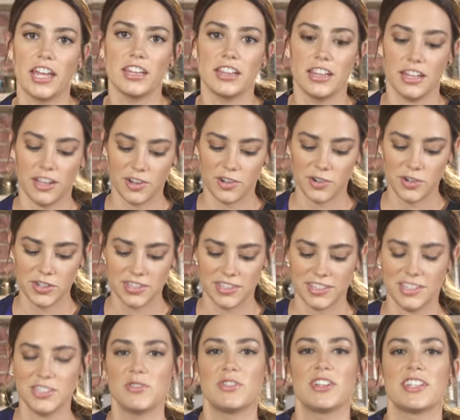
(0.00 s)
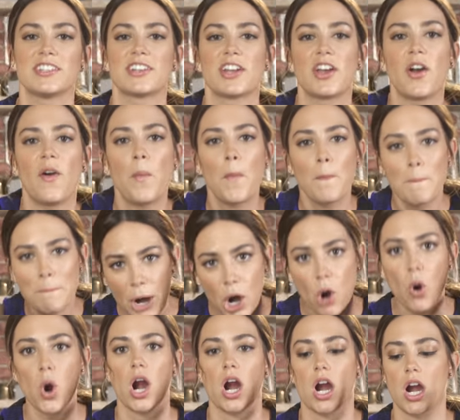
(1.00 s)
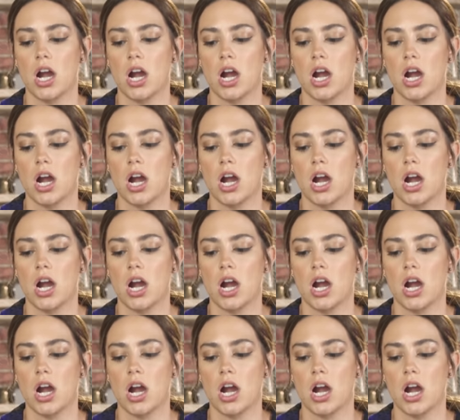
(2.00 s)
on low so it doesn't go poof,